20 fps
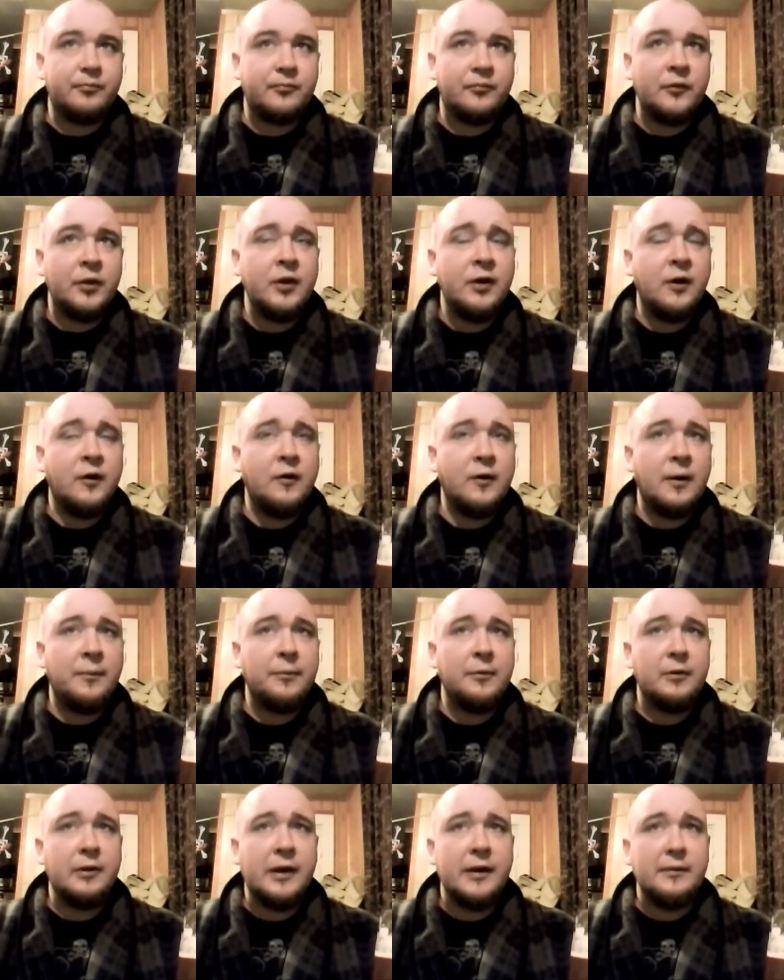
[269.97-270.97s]
You know,
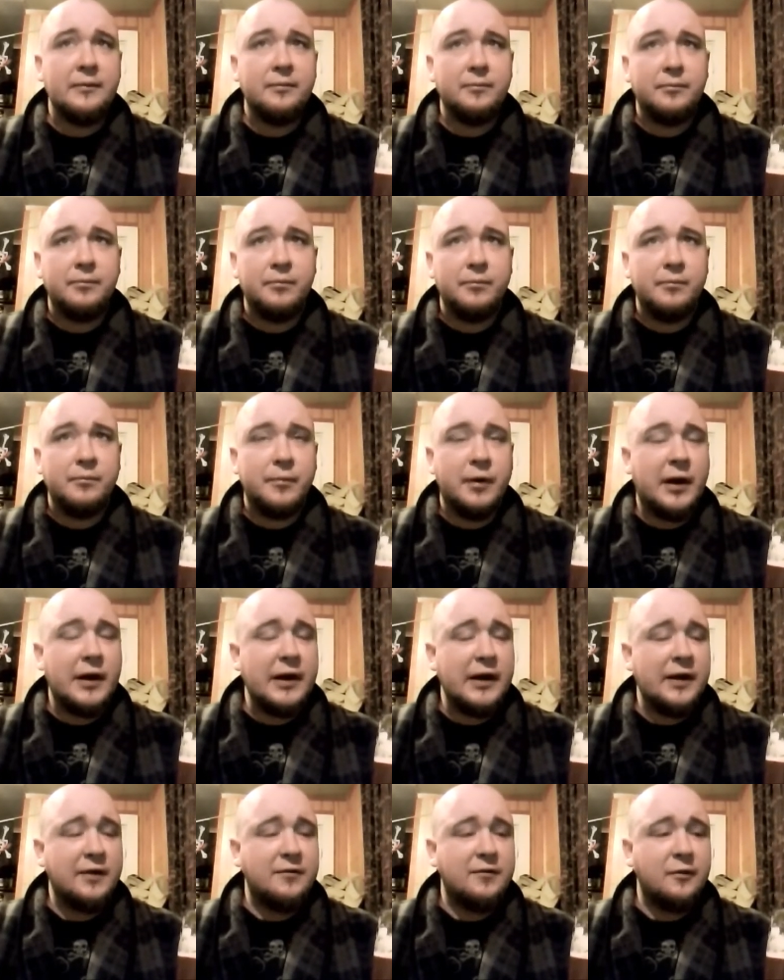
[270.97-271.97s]
upper light
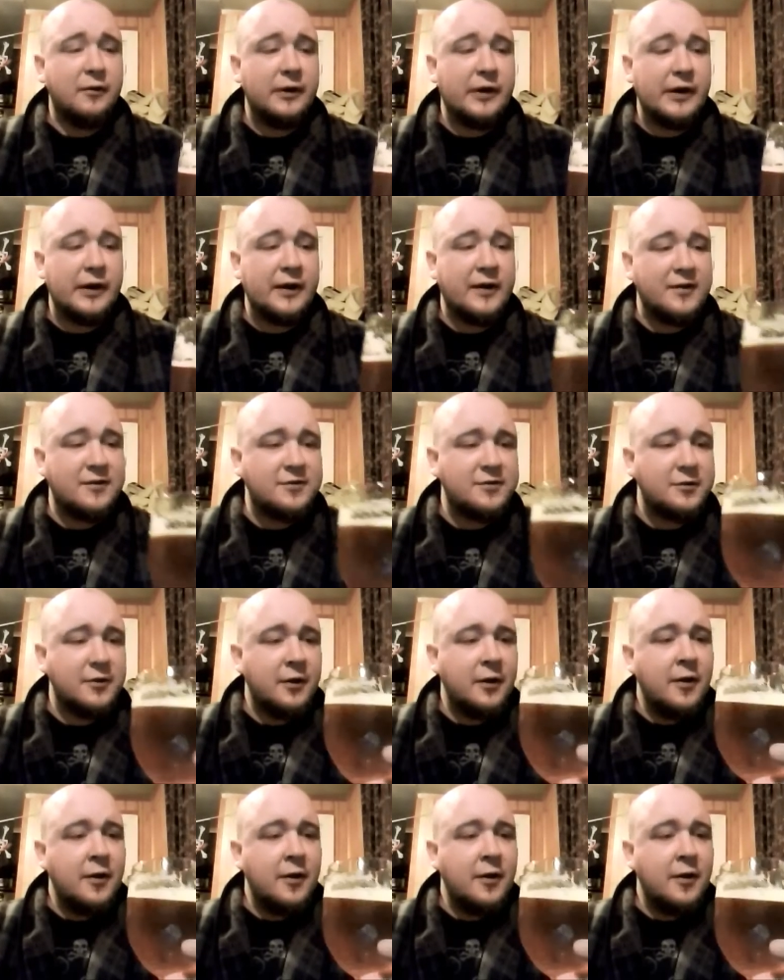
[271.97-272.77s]
body to it, I guess.